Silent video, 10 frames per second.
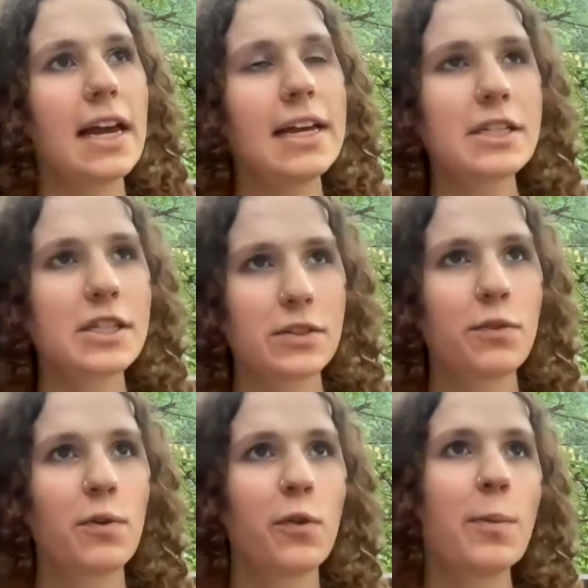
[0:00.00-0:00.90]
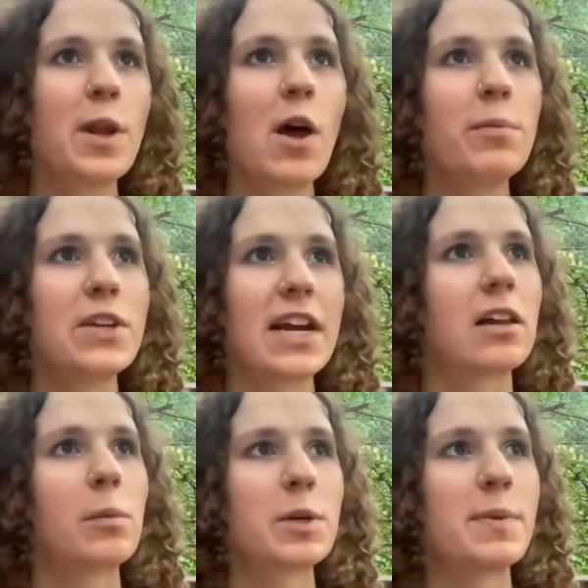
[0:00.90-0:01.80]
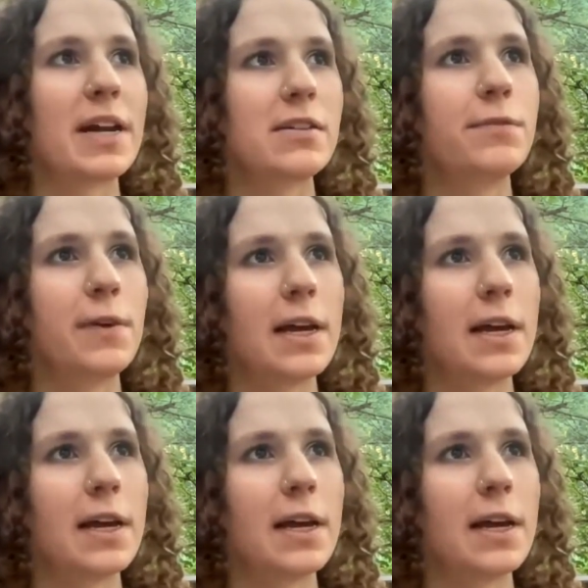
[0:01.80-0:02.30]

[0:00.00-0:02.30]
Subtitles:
guess from a non-technical perspective,